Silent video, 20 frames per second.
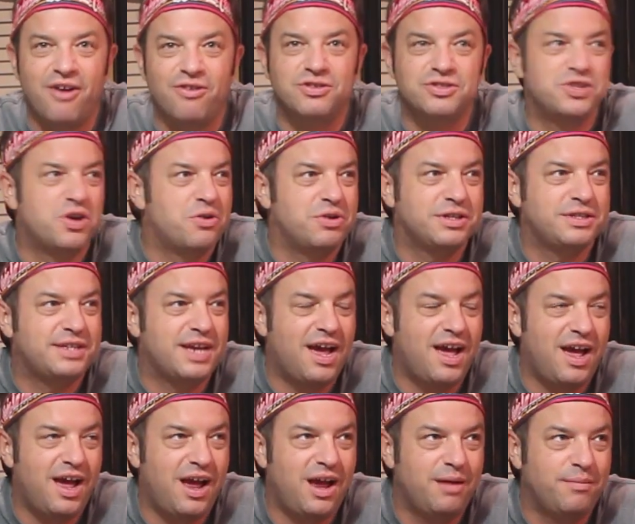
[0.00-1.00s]
Arizona
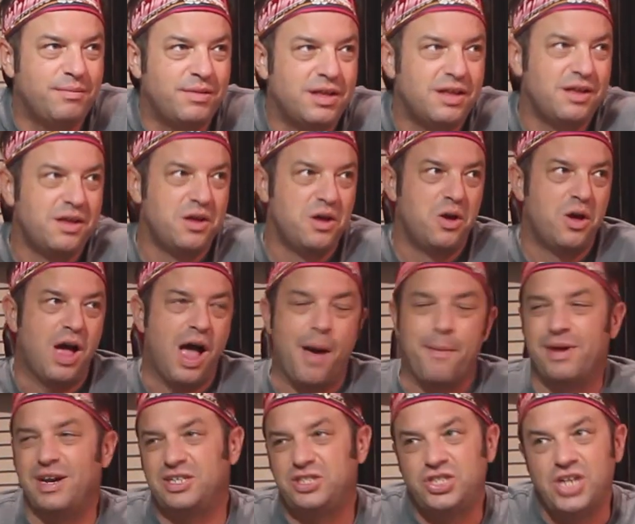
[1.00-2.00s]
time. I'm
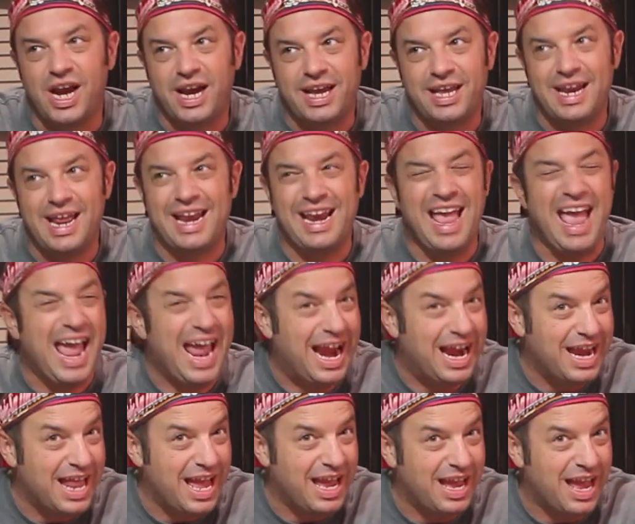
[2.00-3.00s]
gonna check it at
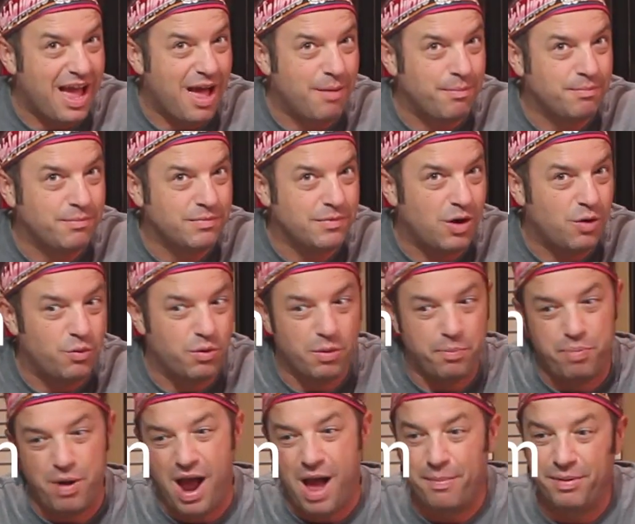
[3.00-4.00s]
8 a.m. and we're
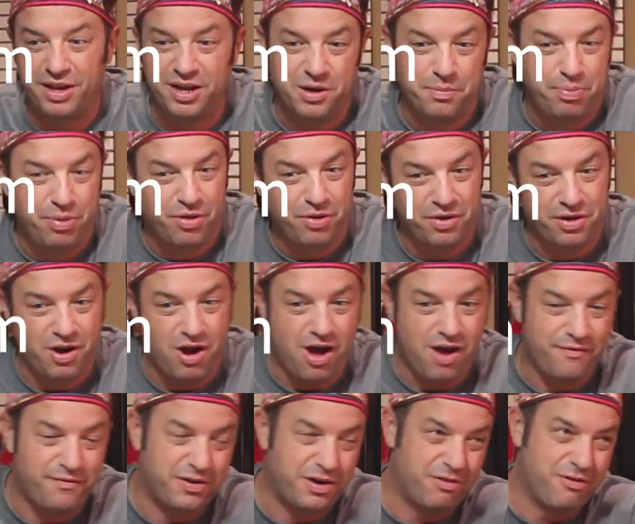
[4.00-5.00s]
probably gonna pull it
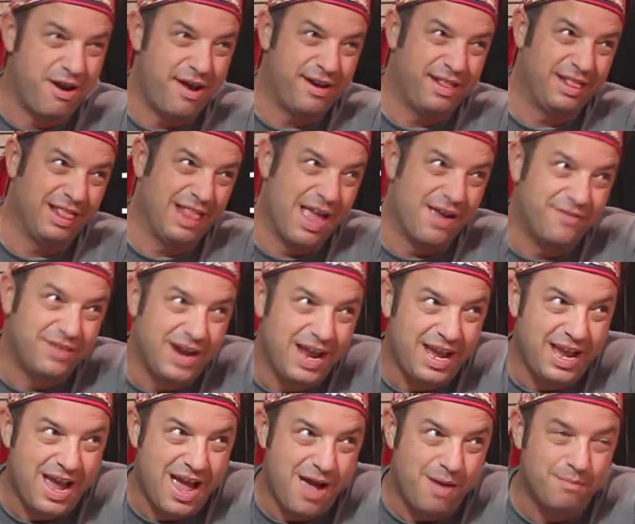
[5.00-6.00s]
off at around 11
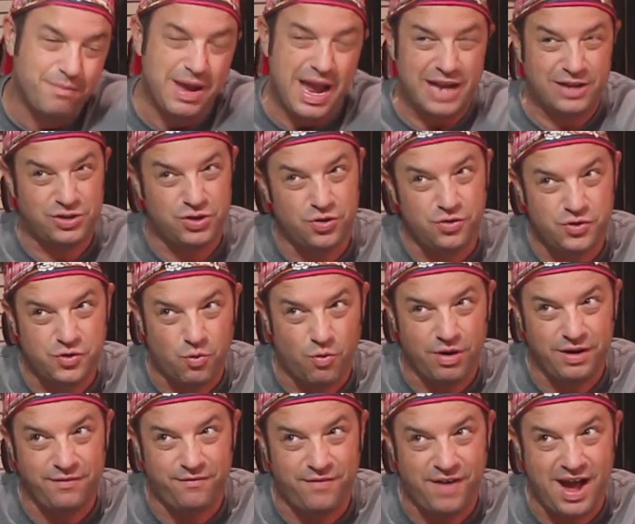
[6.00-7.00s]
a.m. at
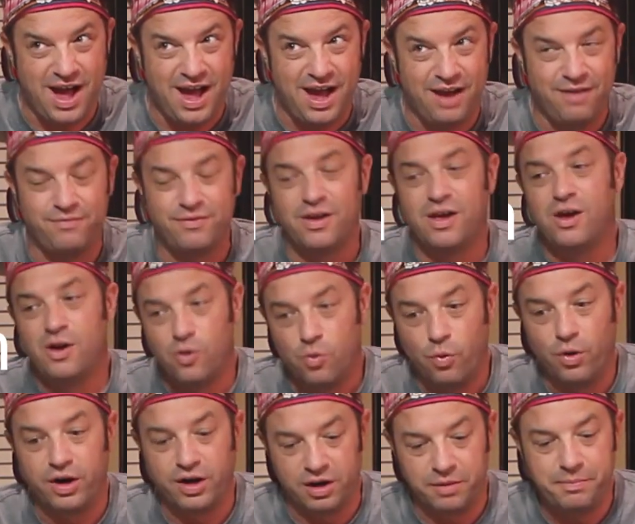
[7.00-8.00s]
2:25.
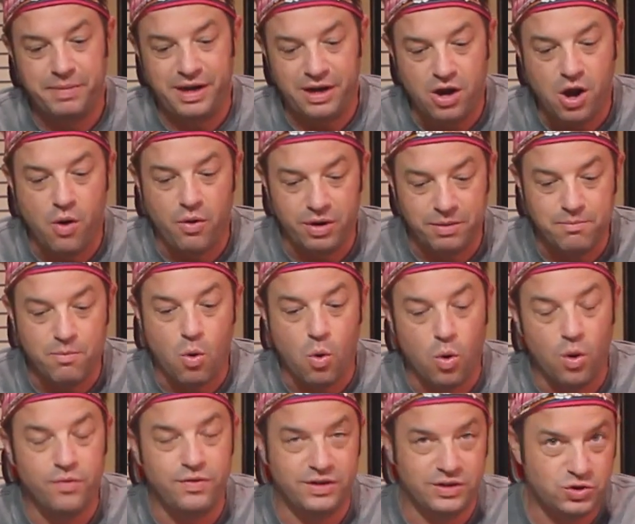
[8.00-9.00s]
We're gonna be going
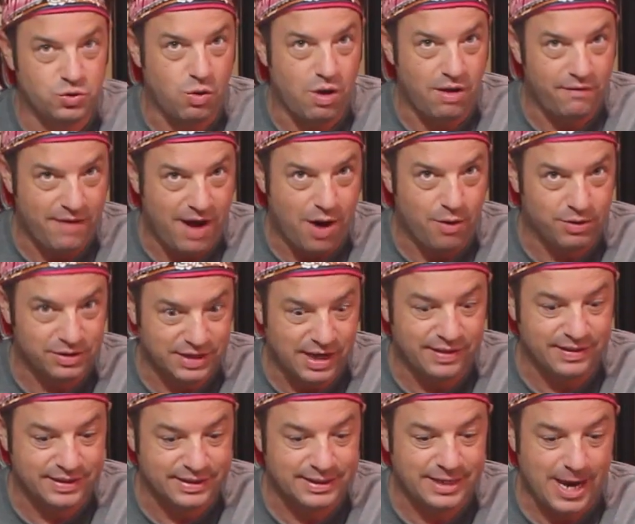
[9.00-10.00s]
more than 12 hours
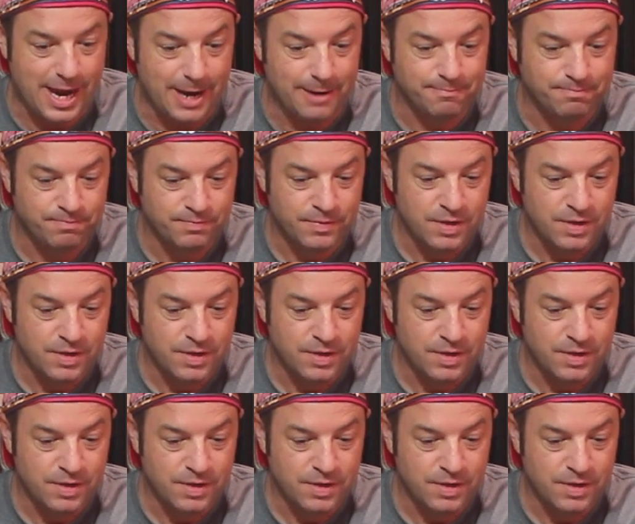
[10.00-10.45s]
on this guy.